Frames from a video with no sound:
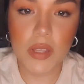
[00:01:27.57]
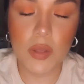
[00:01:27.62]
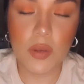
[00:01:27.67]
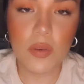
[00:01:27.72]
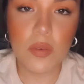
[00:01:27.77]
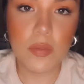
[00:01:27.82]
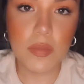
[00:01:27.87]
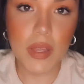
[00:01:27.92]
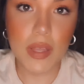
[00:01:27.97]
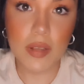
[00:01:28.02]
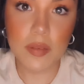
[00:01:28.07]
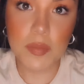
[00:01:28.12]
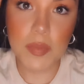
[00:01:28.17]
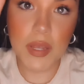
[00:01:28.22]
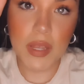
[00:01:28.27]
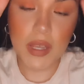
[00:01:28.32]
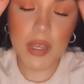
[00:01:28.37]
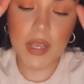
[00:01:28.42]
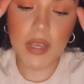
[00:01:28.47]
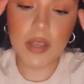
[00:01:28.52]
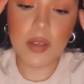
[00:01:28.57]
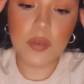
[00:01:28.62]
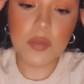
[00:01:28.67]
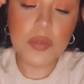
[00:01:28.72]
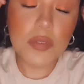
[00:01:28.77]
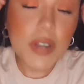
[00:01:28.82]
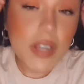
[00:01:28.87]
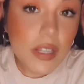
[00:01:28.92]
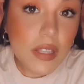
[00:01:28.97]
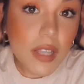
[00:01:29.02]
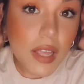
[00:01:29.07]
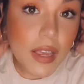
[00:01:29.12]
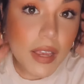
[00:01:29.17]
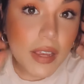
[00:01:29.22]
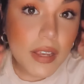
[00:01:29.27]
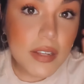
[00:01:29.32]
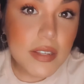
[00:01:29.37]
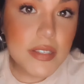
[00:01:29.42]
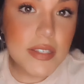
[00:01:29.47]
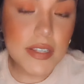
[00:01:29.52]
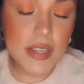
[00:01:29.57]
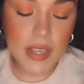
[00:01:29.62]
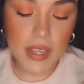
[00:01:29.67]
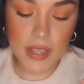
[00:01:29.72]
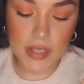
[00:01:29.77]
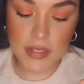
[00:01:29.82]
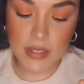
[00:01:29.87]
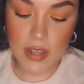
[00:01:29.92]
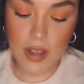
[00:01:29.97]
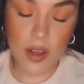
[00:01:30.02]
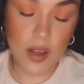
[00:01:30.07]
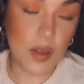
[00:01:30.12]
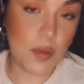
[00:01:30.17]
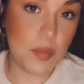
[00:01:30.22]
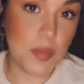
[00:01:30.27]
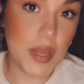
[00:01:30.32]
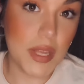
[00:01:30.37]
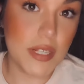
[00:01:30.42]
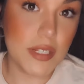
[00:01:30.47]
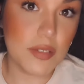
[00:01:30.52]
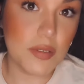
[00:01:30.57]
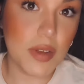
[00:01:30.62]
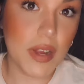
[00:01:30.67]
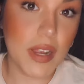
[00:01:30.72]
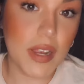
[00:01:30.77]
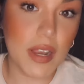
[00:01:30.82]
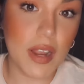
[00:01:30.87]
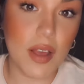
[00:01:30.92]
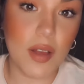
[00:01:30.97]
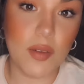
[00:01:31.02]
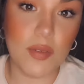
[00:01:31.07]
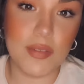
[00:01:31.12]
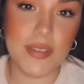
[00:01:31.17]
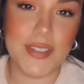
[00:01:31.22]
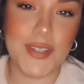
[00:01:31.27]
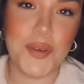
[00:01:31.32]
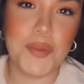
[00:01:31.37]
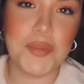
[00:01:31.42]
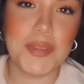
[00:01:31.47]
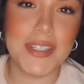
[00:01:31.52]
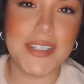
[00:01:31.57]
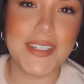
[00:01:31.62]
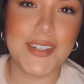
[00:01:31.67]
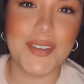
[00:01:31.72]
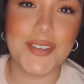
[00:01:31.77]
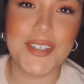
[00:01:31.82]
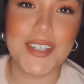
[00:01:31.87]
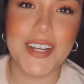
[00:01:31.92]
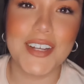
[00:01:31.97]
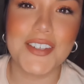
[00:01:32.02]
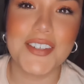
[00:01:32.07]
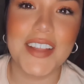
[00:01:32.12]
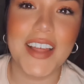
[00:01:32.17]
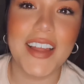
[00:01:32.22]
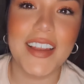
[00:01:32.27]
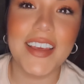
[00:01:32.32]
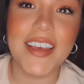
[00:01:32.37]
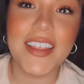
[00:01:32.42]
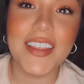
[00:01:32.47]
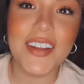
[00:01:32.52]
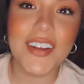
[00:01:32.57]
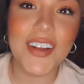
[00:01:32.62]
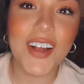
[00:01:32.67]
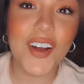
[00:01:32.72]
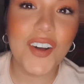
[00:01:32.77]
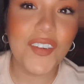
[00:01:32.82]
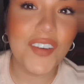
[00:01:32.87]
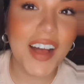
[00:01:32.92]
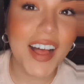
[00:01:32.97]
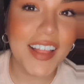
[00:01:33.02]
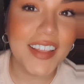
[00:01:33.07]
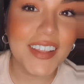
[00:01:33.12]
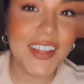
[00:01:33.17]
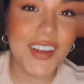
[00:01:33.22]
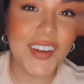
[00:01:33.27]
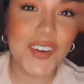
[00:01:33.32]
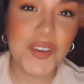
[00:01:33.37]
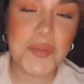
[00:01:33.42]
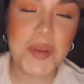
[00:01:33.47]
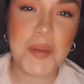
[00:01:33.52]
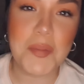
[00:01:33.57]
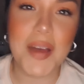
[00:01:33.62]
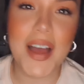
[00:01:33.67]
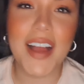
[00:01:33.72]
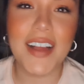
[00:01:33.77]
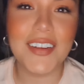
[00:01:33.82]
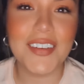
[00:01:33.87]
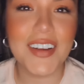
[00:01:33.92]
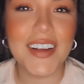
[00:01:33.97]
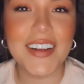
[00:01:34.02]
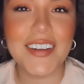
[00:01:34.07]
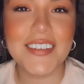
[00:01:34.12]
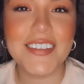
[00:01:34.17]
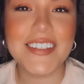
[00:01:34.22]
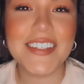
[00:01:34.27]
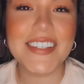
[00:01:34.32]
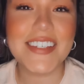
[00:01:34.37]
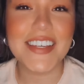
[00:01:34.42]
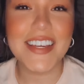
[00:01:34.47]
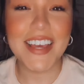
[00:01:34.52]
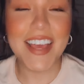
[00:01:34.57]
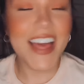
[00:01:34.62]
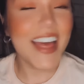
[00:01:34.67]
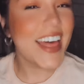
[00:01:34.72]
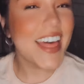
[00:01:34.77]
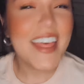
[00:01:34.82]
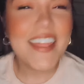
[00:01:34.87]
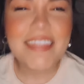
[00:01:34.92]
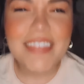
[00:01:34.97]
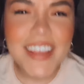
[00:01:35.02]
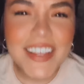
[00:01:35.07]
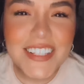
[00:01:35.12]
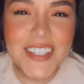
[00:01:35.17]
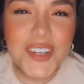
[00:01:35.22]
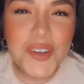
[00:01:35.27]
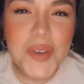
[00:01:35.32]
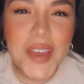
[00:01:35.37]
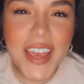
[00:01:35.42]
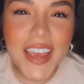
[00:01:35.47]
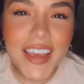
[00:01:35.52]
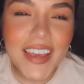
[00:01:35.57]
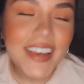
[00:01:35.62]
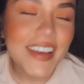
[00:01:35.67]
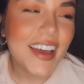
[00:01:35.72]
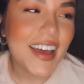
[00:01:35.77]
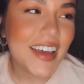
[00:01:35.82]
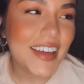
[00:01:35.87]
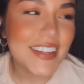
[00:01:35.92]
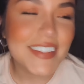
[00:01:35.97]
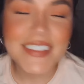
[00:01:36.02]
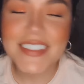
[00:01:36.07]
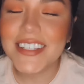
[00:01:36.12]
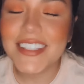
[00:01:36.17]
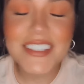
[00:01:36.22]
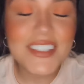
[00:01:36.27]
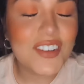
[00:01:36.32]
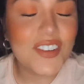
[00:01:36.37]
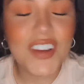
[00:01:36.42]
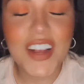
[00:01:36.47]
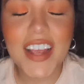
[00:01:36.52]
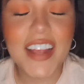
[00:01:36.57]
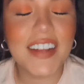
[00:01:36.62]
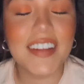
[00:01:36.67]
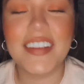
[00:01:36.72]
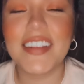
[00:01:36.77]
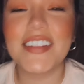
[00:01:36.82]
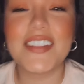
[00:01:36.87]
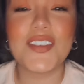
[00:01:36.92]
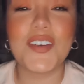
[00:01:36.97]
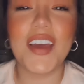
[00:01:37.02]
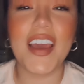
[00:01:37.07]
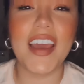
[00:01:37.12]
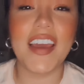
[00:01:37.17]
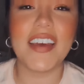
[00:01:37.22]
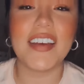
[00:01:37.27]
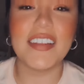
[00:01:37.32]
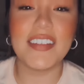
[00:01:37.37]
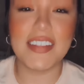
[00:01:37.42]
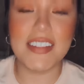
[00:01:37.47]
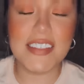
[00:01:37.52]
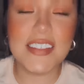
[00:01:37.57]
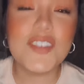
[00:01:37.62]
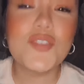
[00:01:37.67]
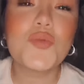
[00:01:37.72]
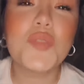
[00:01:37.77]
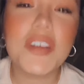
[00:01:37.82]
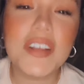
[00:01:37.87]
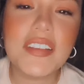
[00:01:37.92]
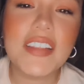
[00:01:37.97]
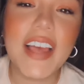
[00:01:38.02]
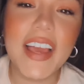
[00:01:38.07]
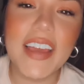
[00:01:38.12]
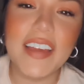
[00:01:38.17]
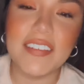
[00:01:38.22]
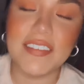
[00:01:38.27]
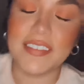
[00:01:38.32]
Oh, and my ring light is a hot mess right now, so please don't judge that either. Oh, hello, my background. That's okay, guys. It's all right. It's okay. This is real life.